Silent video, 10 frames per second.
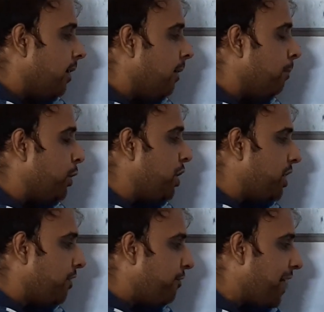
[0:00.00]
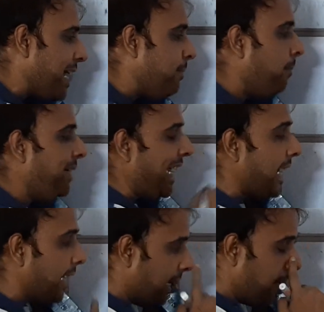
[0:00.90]
position 5 of
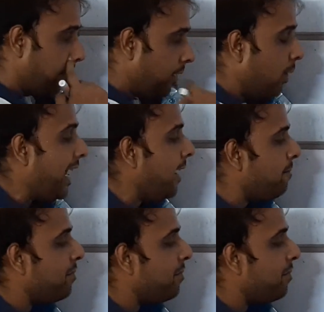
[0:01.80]
pteridine, okay,